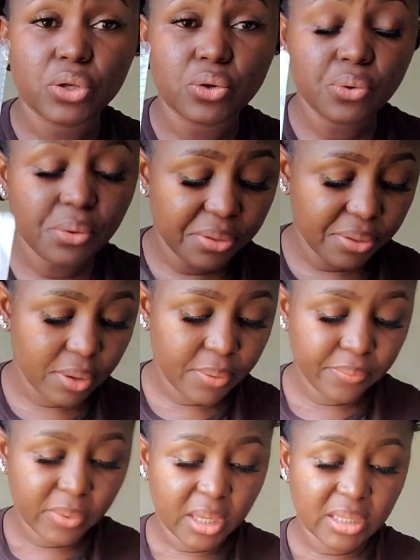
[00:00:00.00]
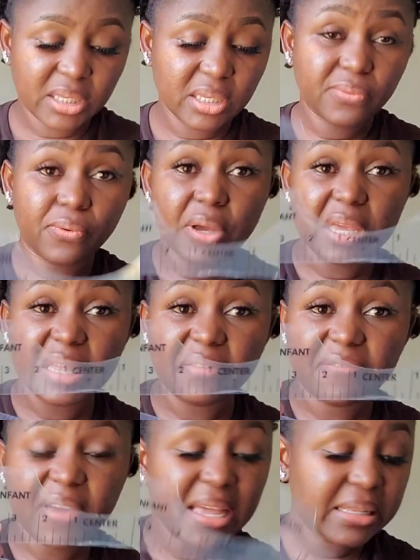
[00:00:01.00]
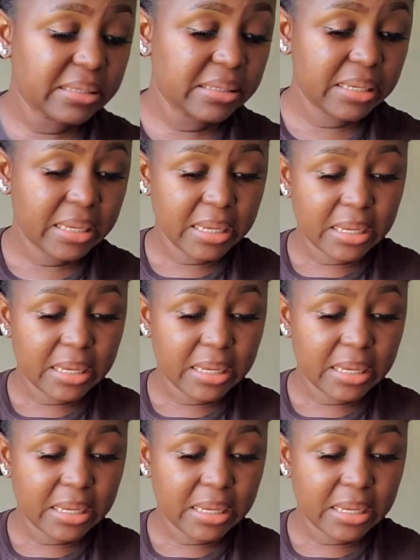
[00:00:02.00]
youth, this is for infants,